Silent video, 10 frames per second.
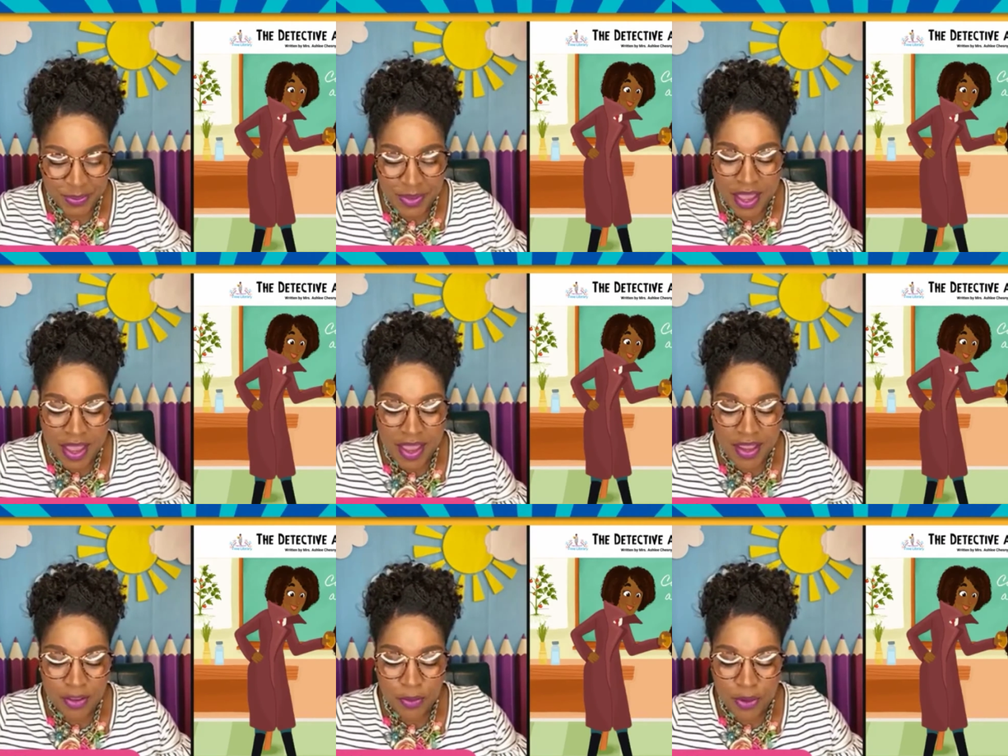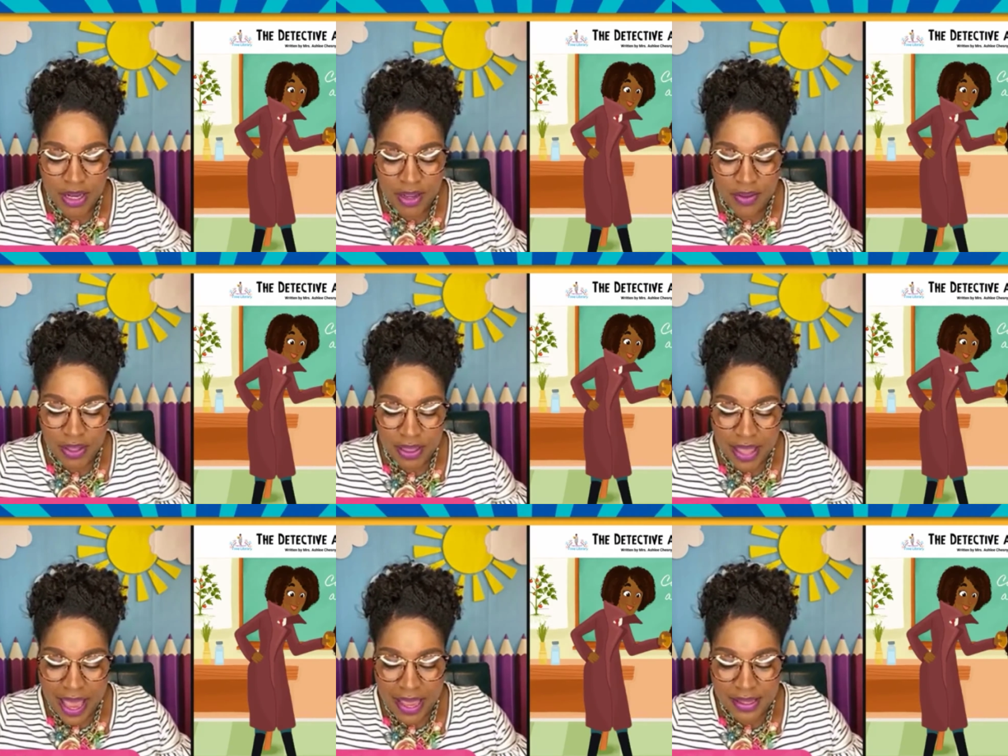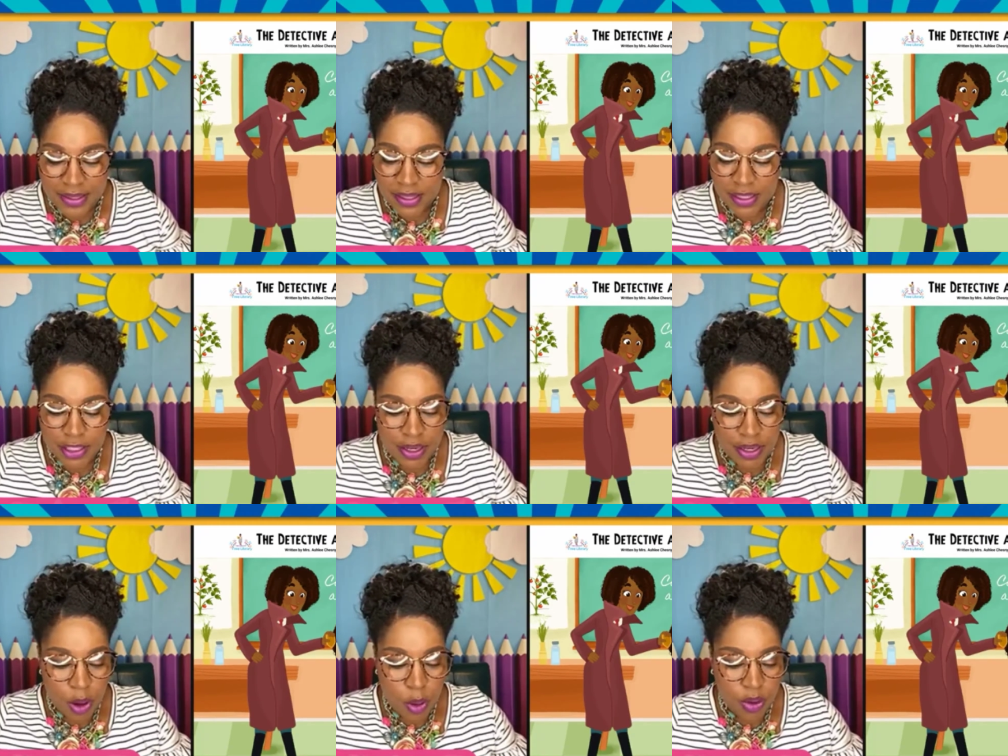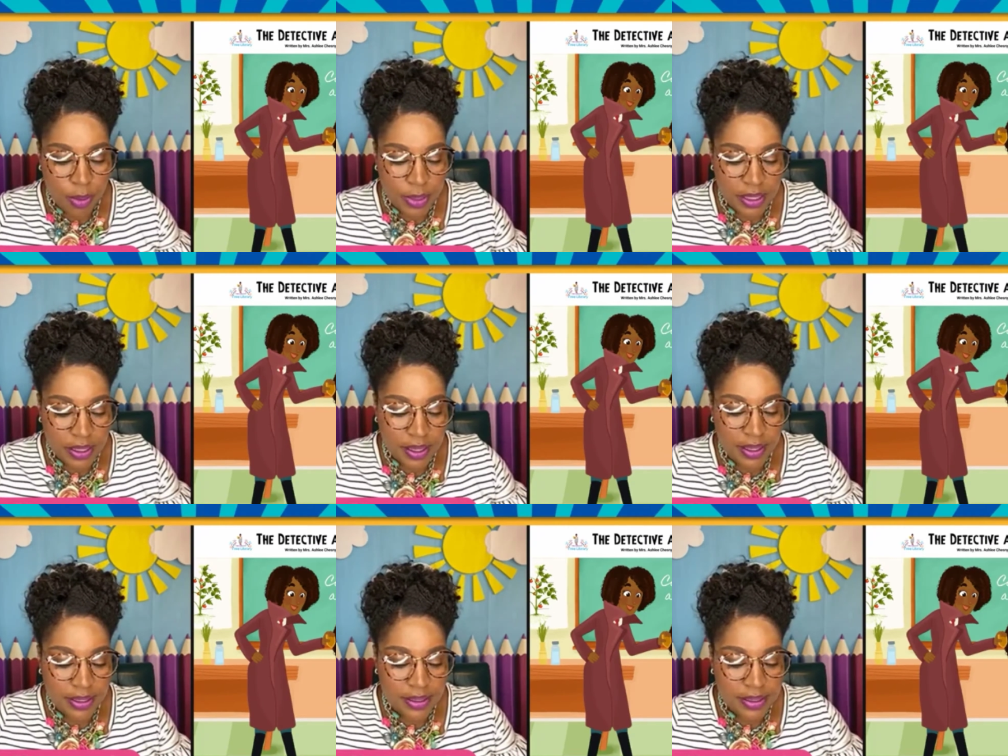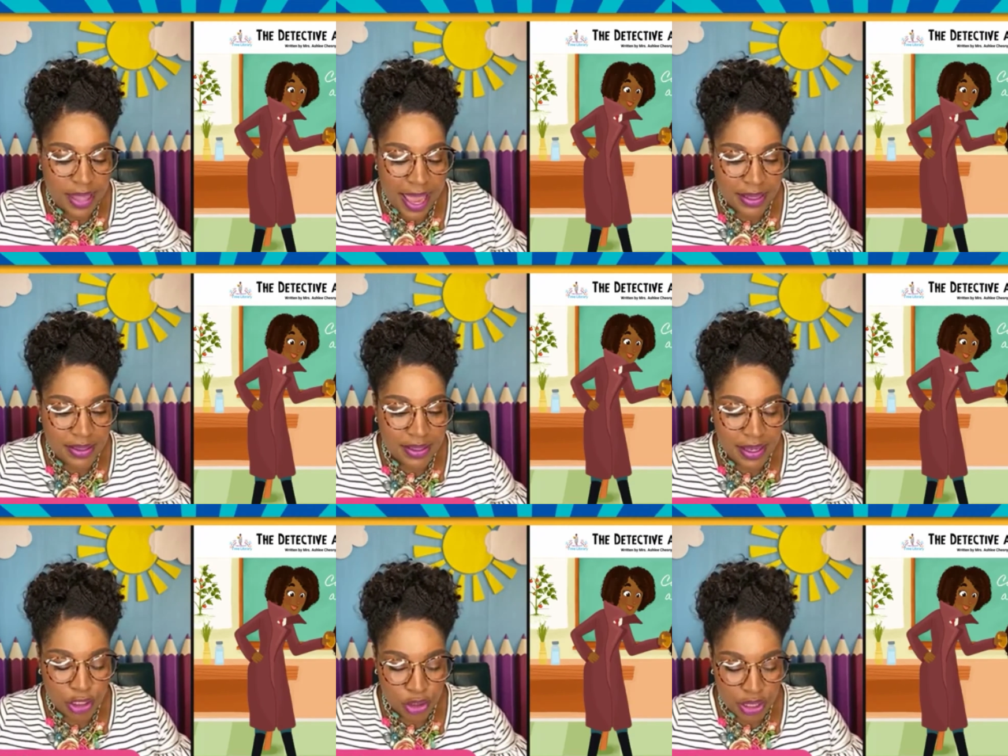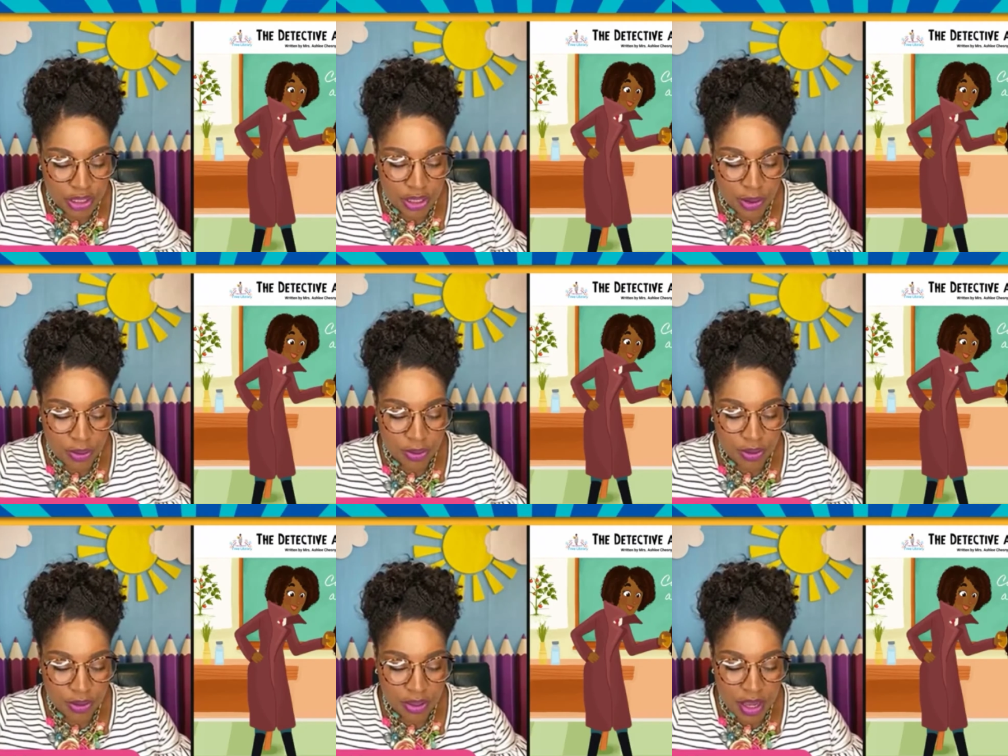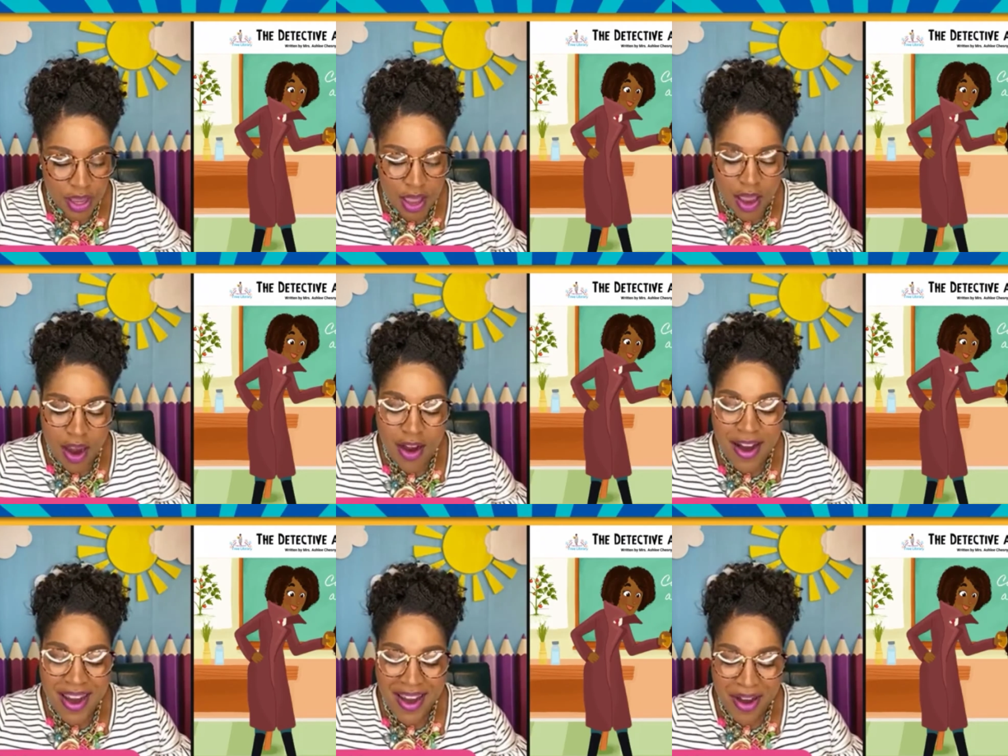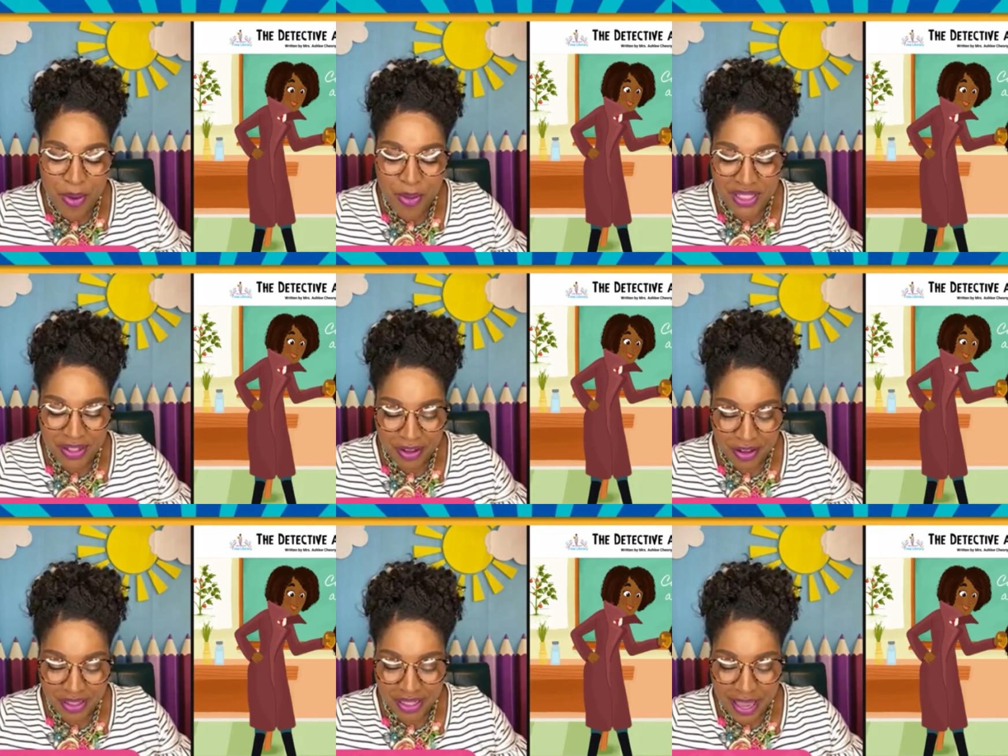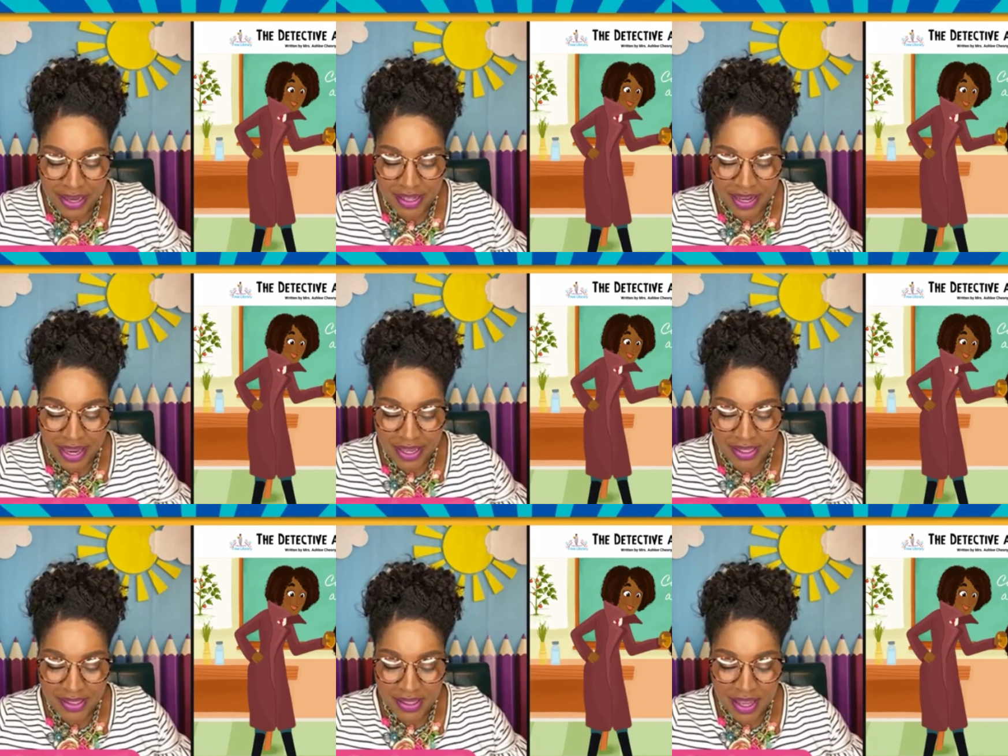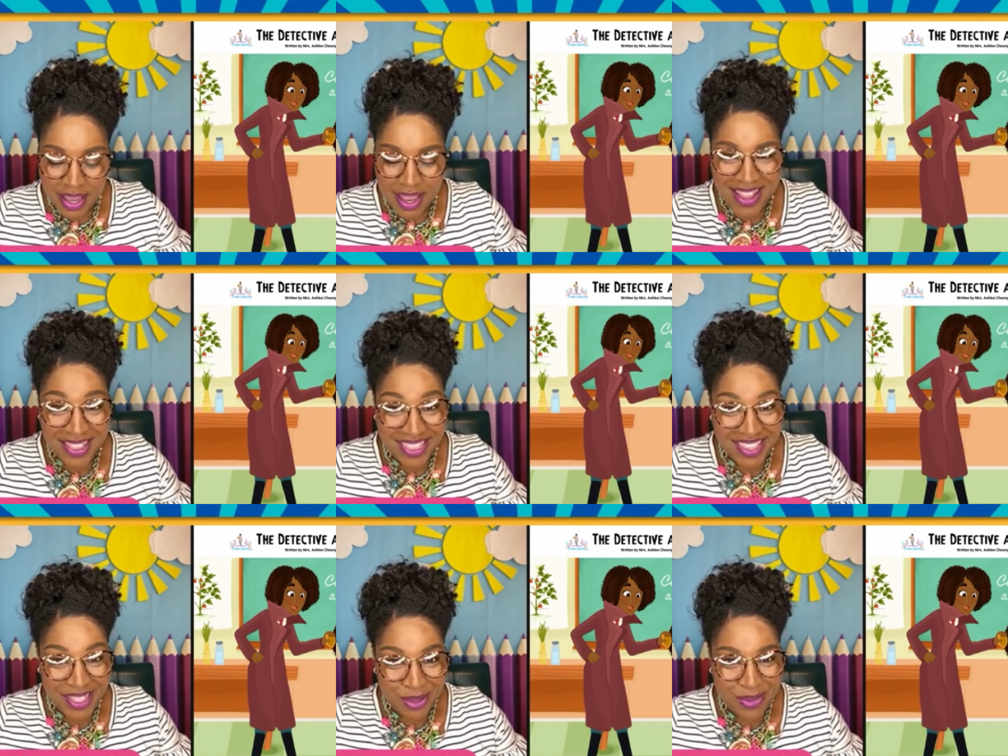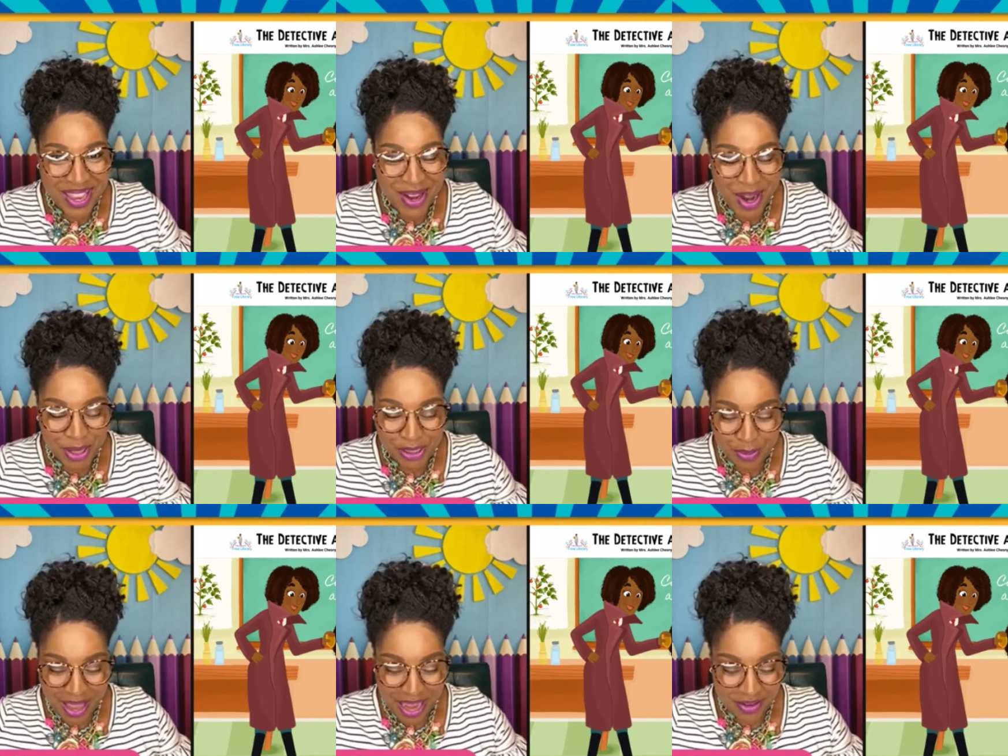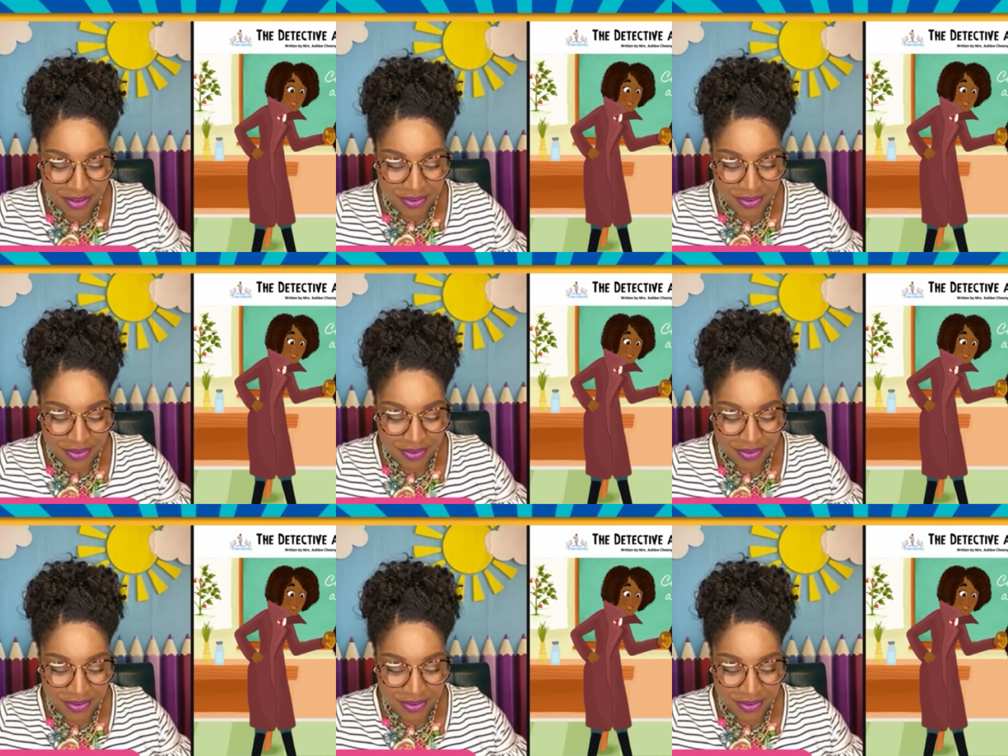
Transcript: In front of the class stood a woman in slacks and a trench coat. Her hair was curly like Jade's, and this made her smile.